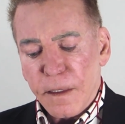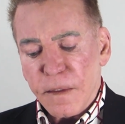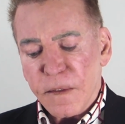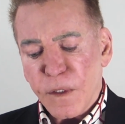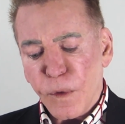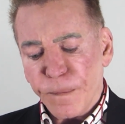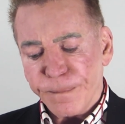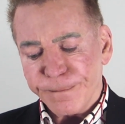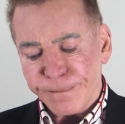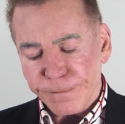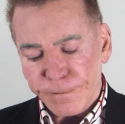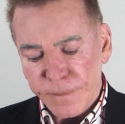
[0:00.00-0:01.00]
So
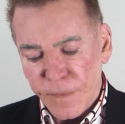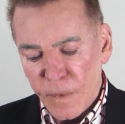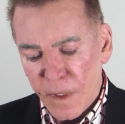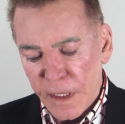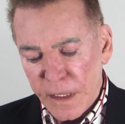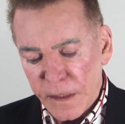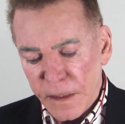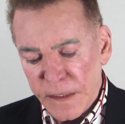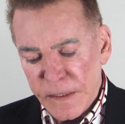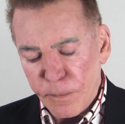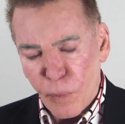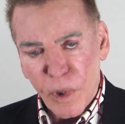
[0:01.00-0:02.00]

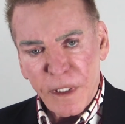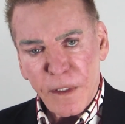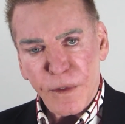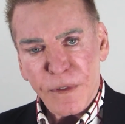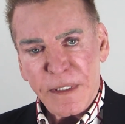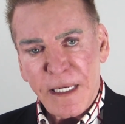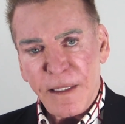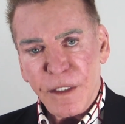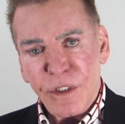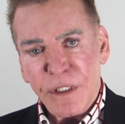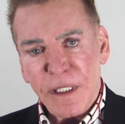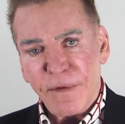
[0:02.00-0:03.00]
it's important to understand that
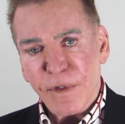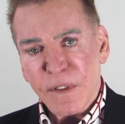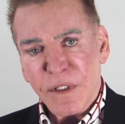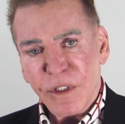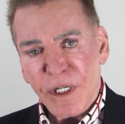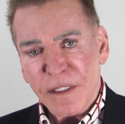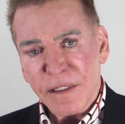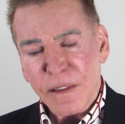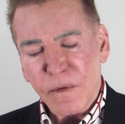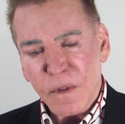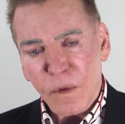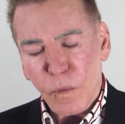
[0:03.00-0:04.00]
she never
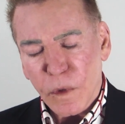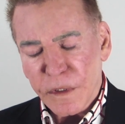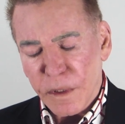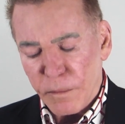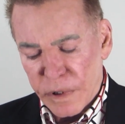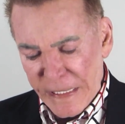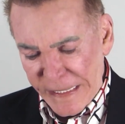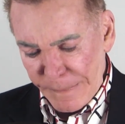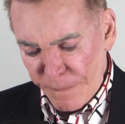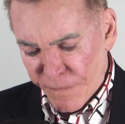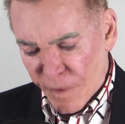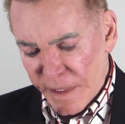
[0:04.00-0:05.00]
suggested that we're to
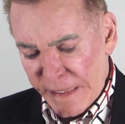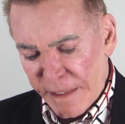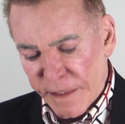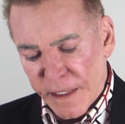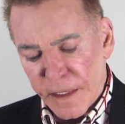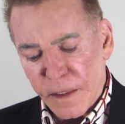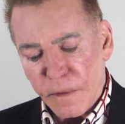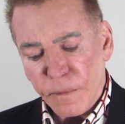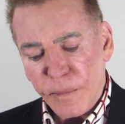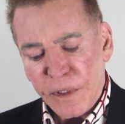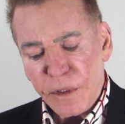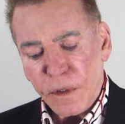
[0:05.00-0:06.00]
blame for anything.
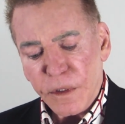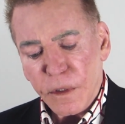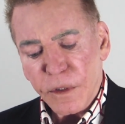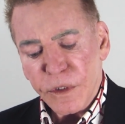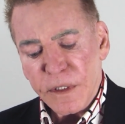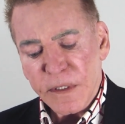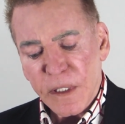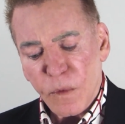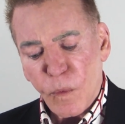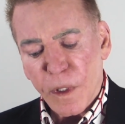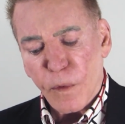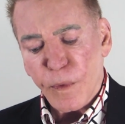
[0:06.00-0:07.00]
But she said
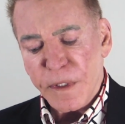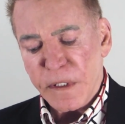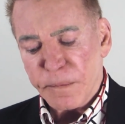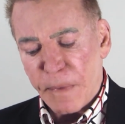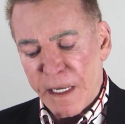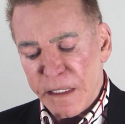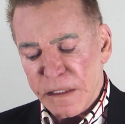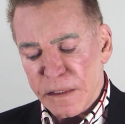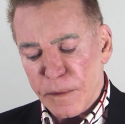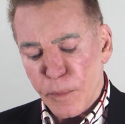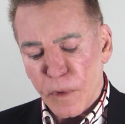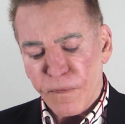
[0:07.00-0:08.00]
we are
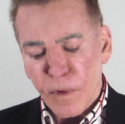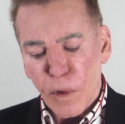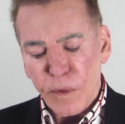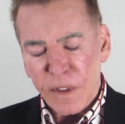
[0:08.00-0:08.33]
responsible for our own